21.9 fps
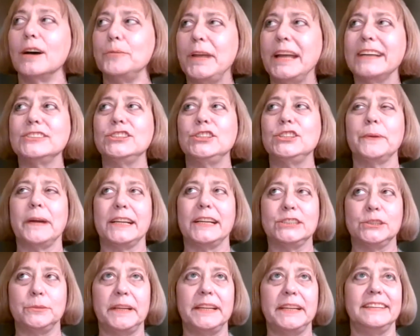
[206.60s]
she
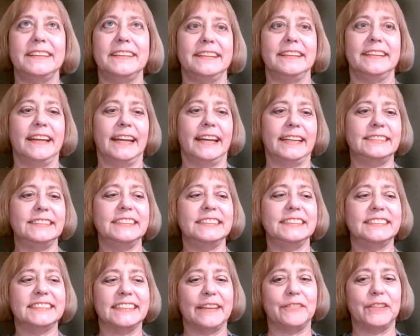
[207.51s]
graduated in
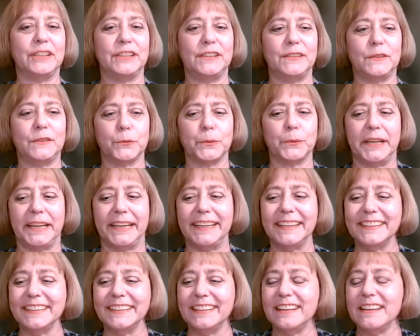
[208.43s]

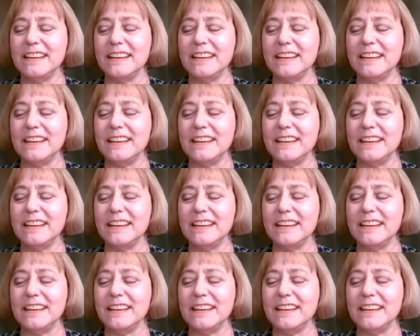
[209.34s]
1973.